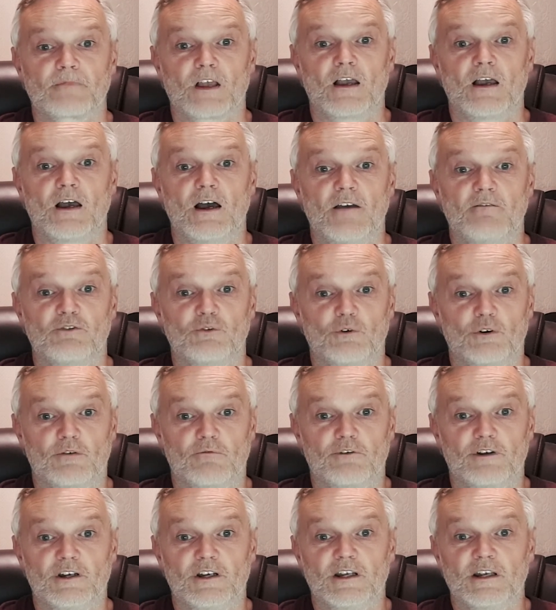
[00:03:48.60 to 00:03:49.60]
If you want to
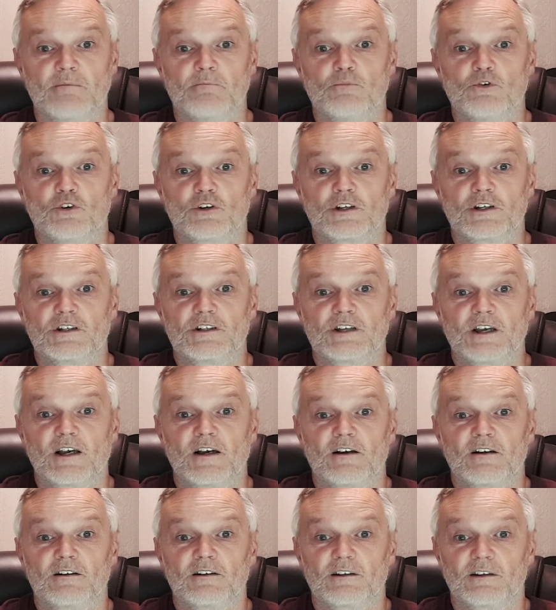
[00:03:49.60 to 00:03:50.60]
read it in more
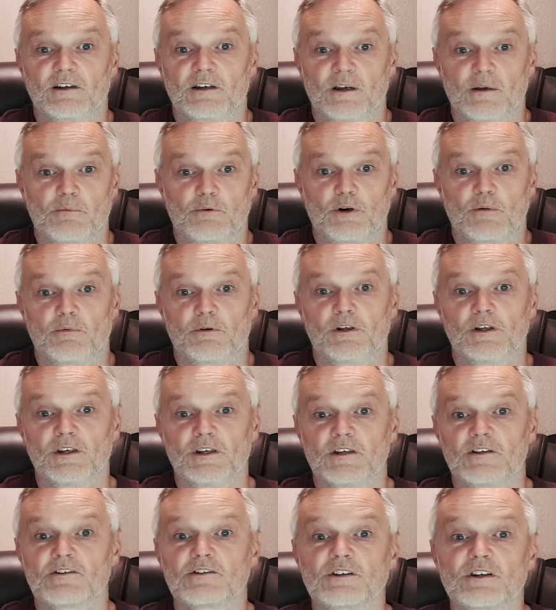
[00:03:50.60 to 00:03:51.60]
detail properly
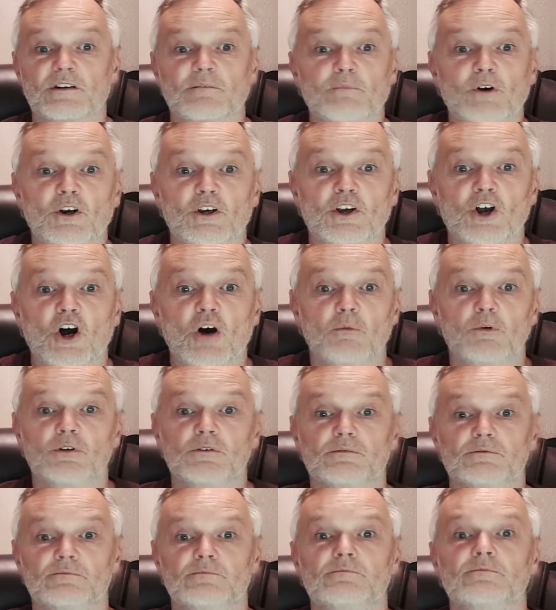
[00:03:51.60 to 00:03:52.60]
instead of my
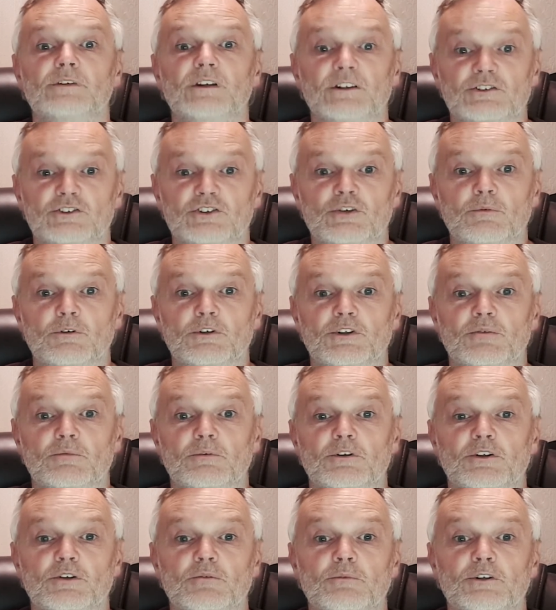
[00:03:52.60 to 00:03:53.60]
garble, it's
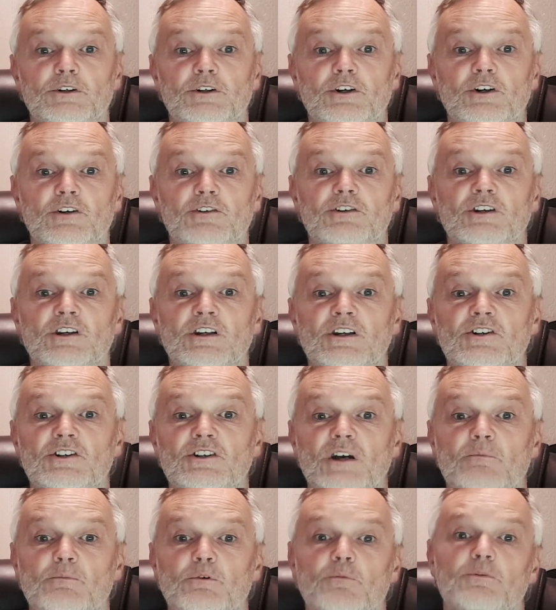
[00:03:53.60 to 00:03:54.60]

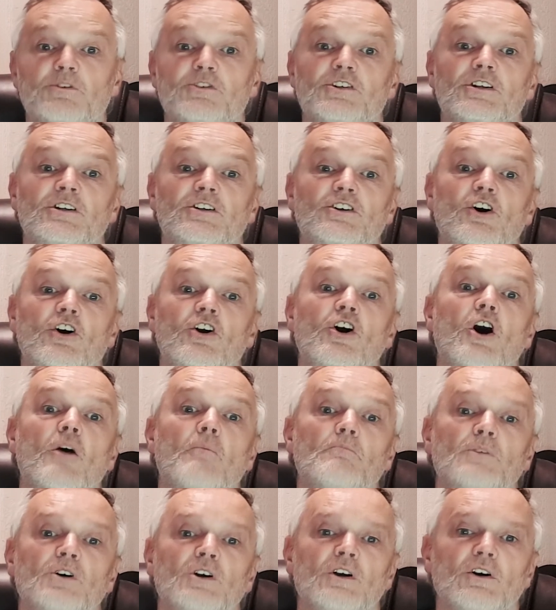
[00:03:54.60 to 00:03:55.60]

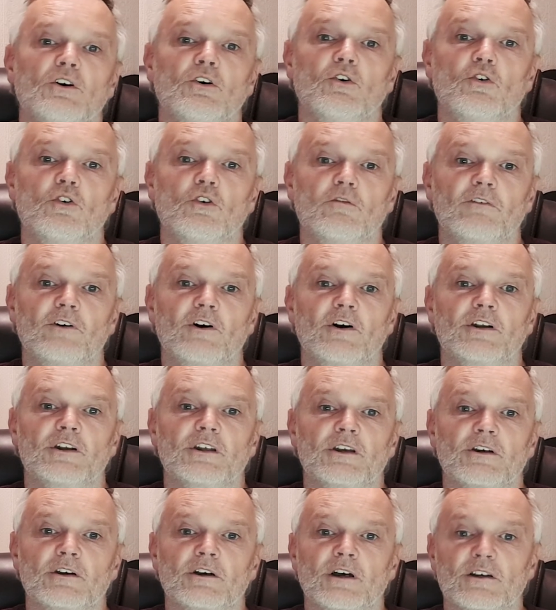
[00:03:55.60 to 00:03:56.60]
www.edjpublishing.com. or find
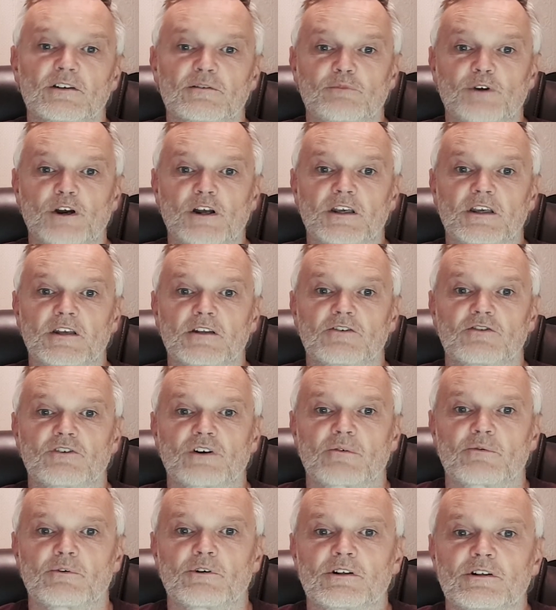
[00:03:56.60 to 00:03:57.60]
it as Breaking the
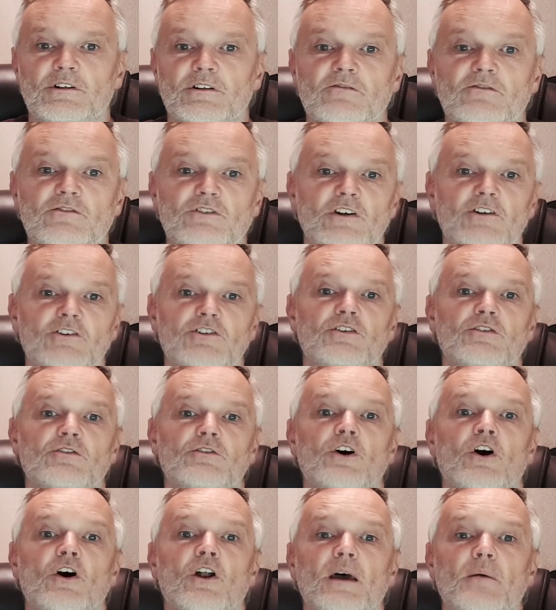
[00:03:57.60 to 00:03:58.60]
Tranquillity of
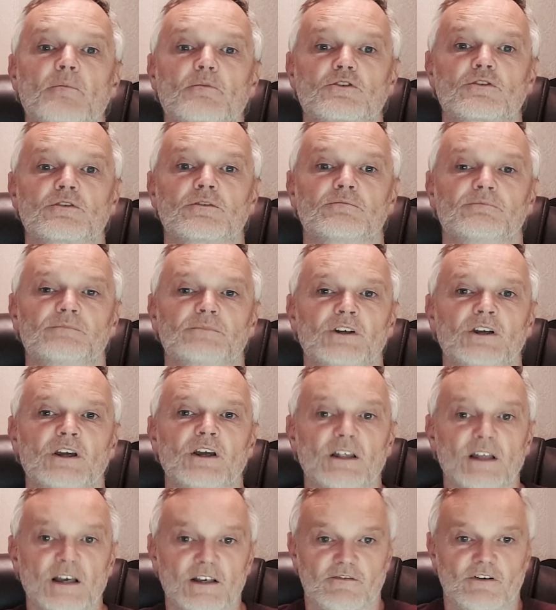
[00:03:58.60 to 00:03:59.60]
Solitude on Amazon.
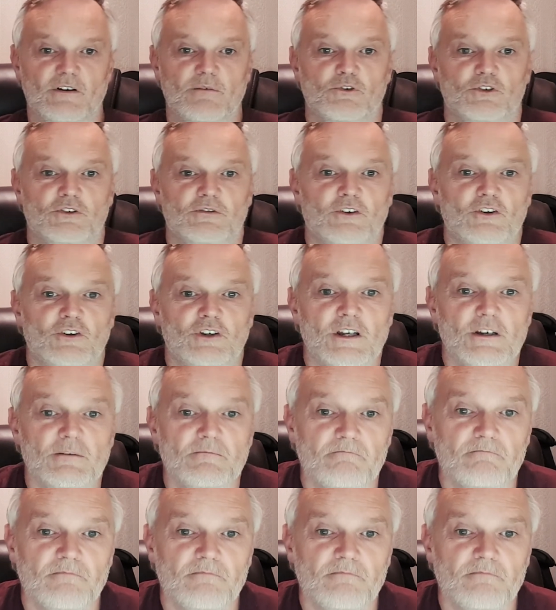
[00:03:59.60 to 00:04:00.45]
Thanks very much for looking,